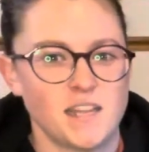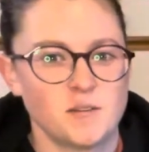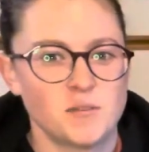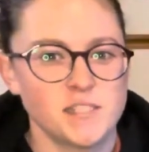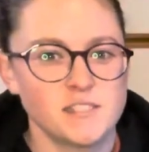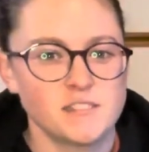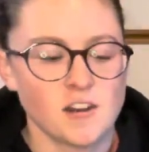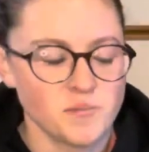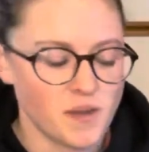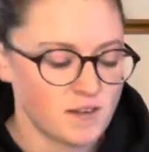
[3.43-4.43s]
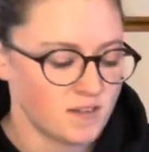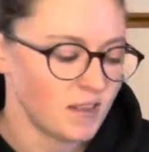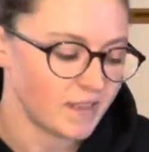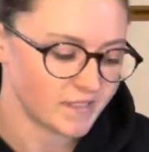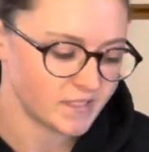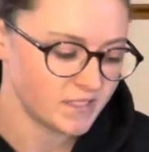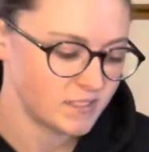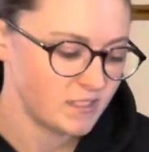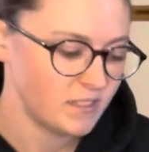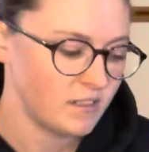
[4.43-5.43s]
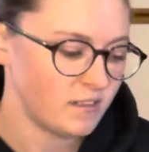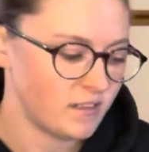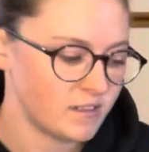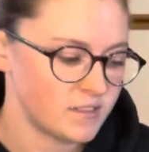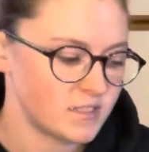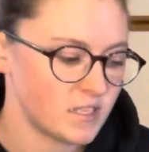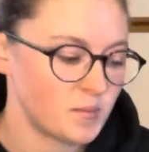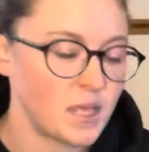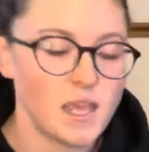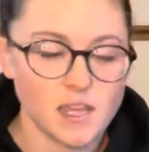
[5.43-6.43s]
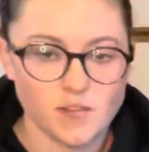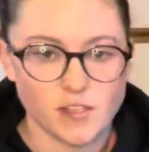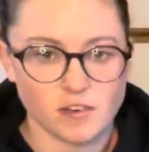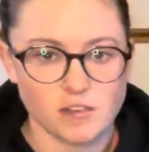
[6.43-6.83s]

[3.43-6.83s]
And what a start button is a behavior